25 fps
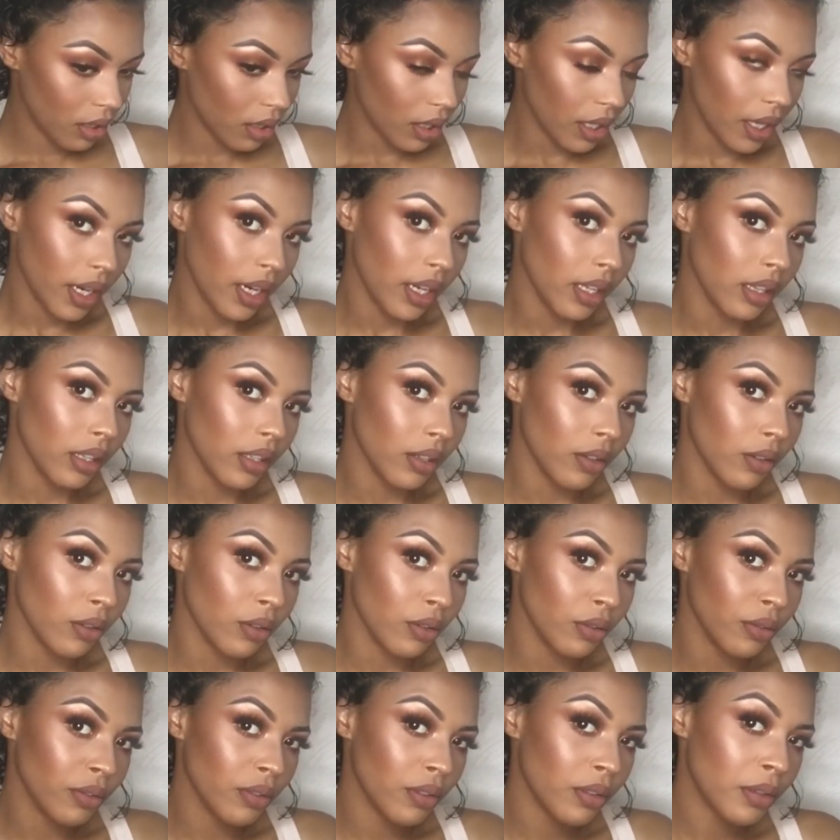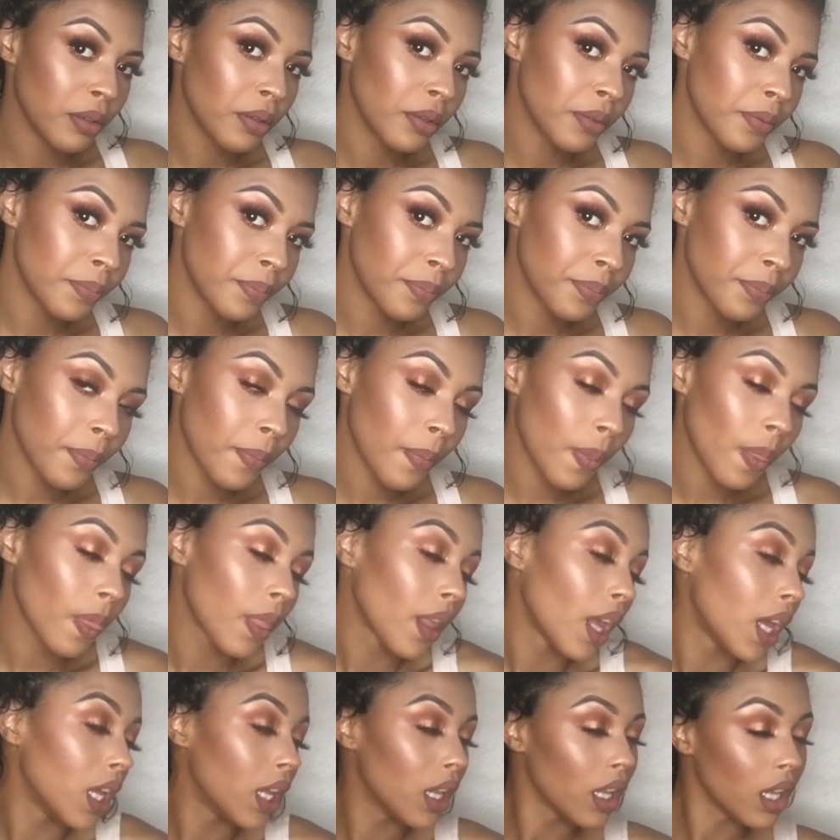Like a little
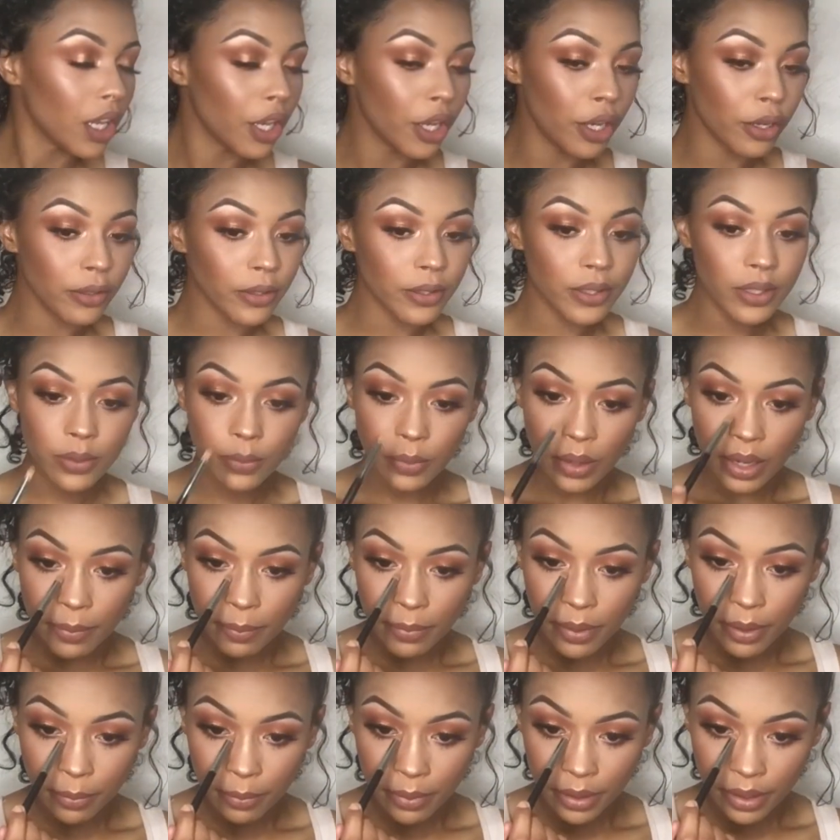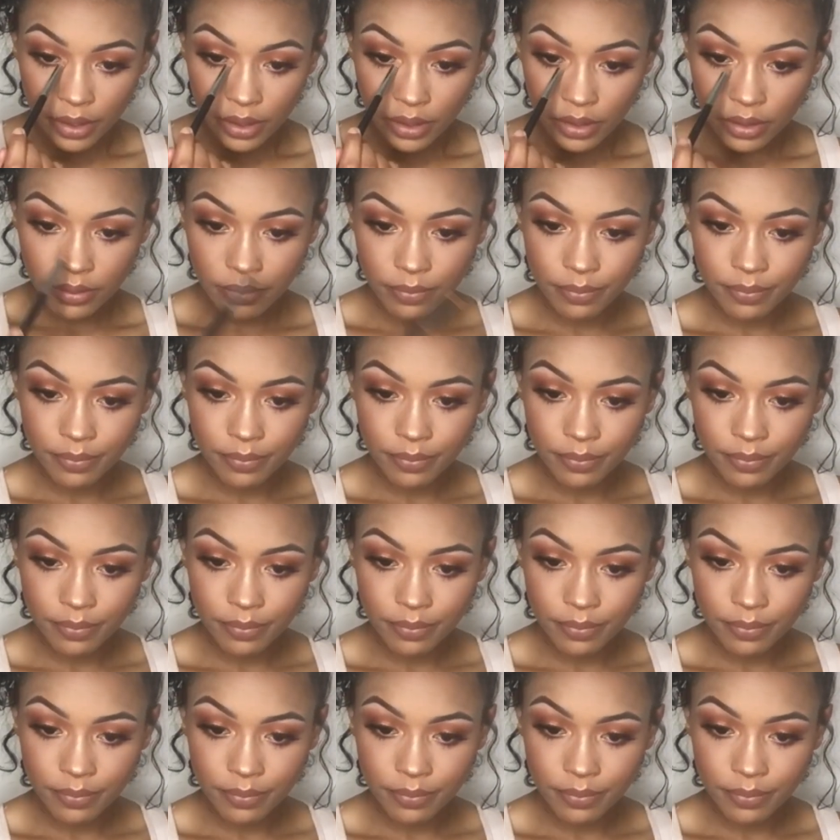nose sweat moment.